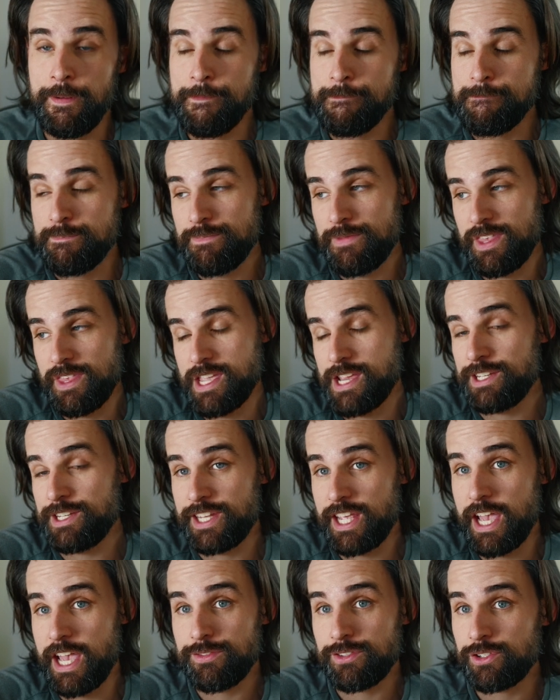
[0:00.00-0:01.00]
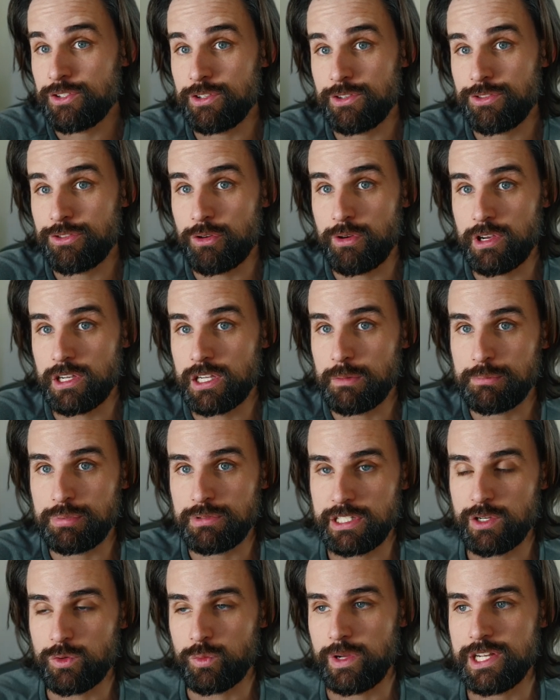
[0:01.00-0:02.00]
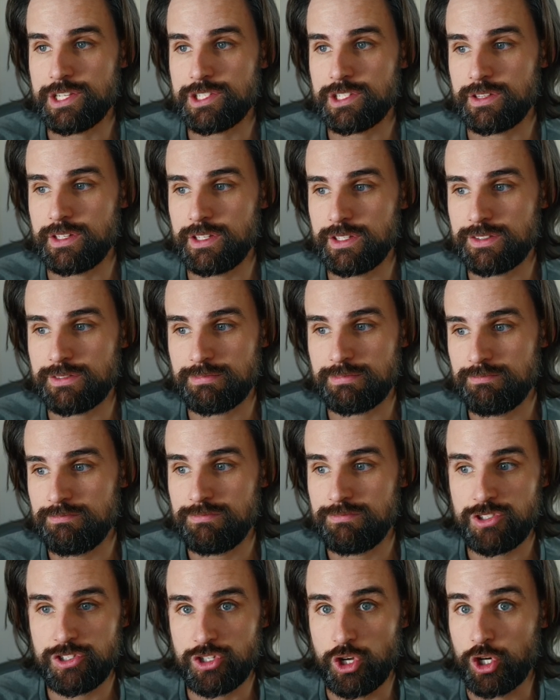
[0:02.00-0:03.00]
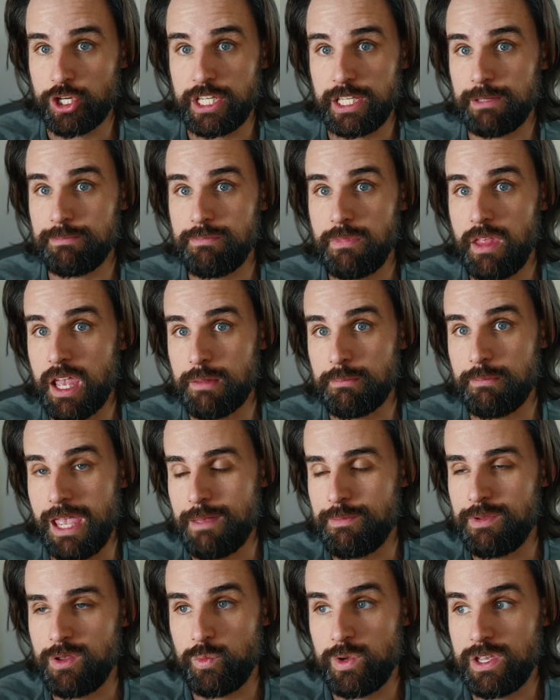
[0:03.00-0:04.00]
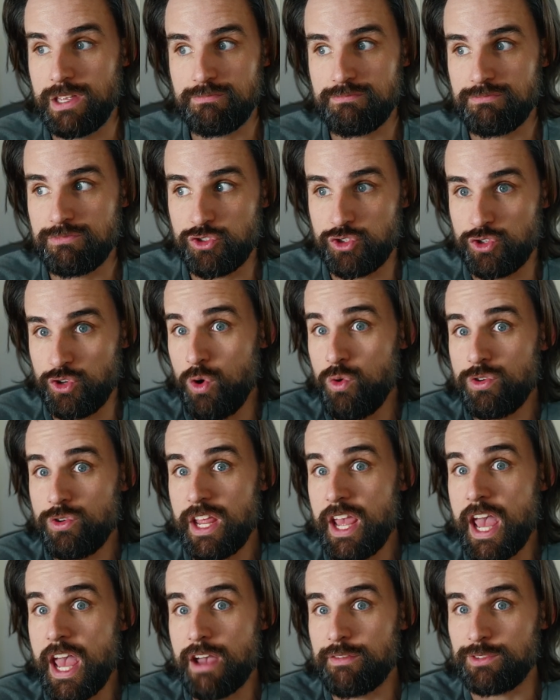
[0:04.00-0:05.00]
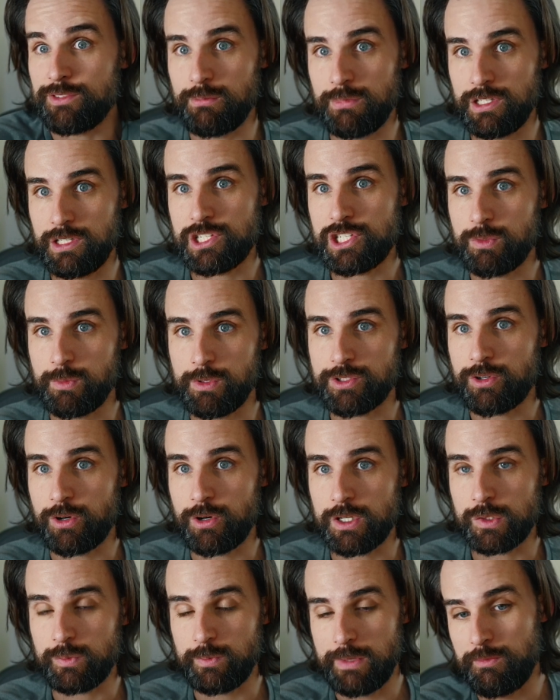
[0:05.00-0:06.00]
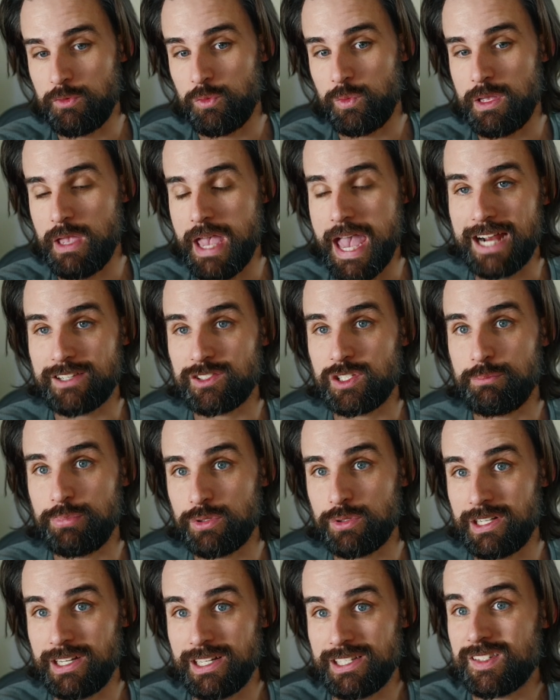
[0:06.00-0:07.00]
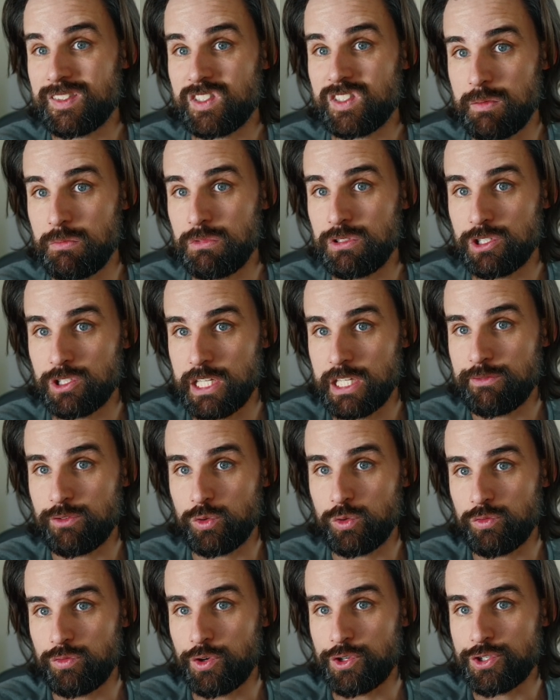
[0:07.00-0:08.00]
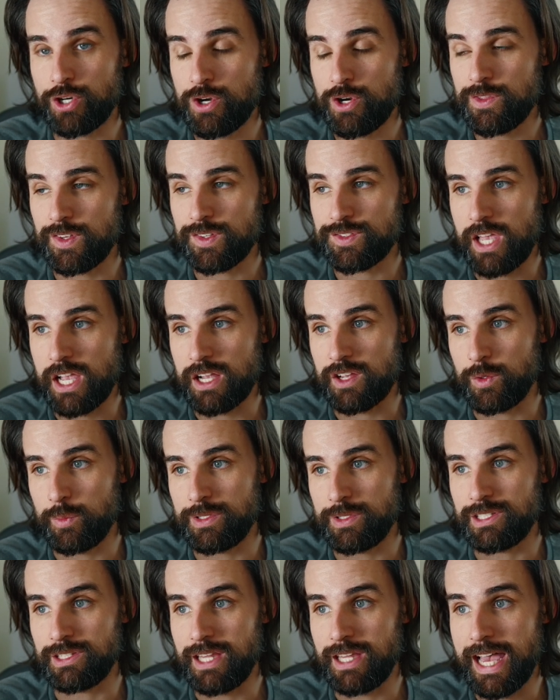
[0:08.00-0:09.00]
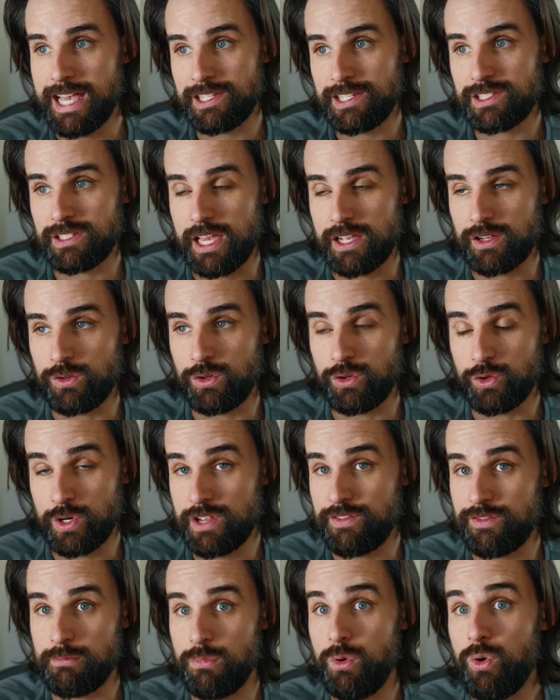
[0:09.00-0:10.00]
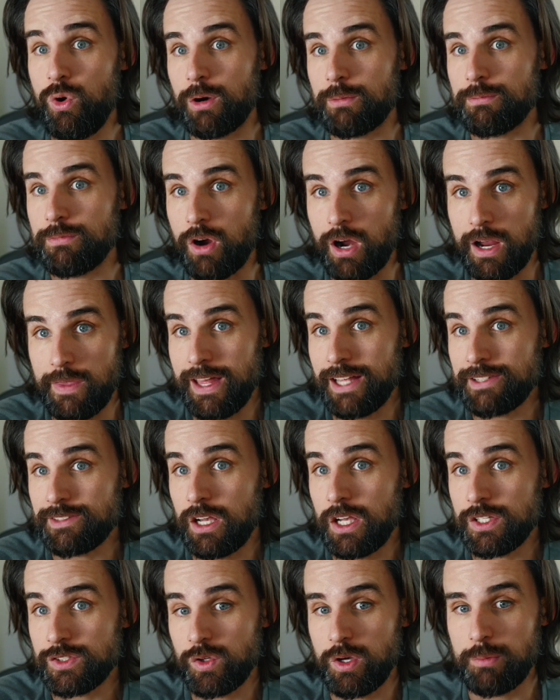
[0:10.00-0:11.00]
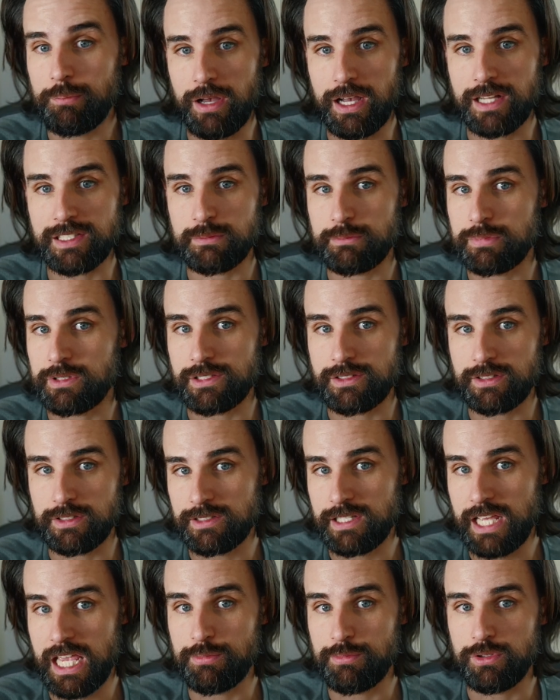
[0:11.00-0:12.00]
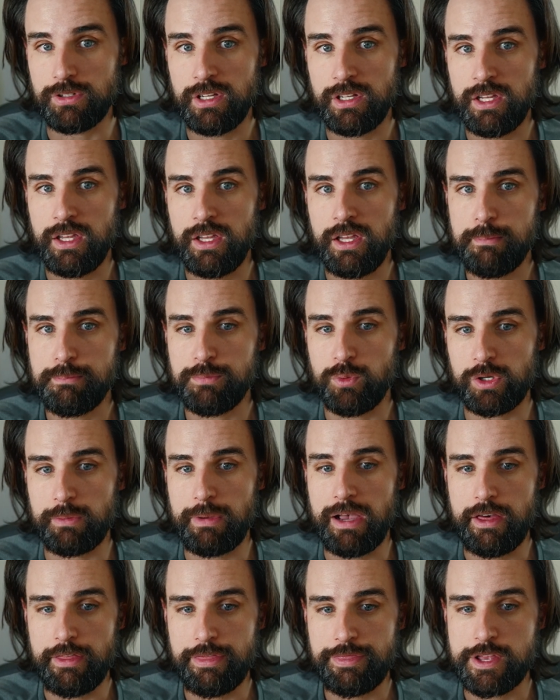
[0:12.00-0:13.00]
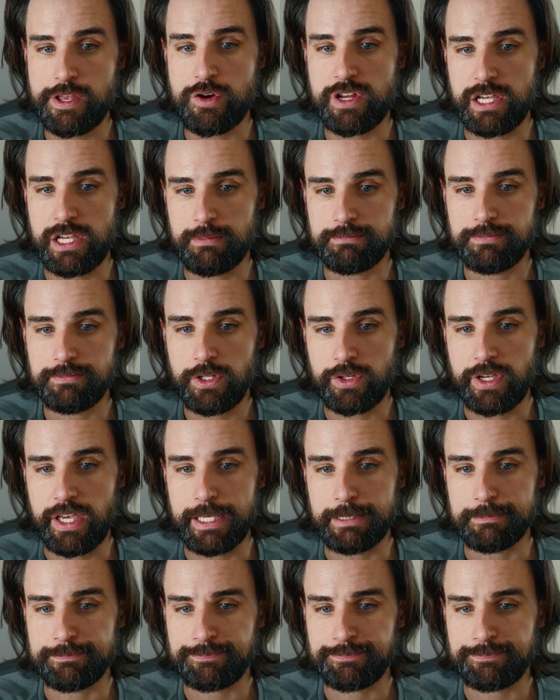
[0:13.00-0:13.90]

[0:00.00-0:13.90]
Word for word: the ETFs could throw a complete wrench in this circuit, and maybe we don't have diminishing returns. Maybe we actually put in a similar level of return this cycle that we did last cycle, or even more. All right, that's also a possibility on the table. But what about Ethereum? Okay.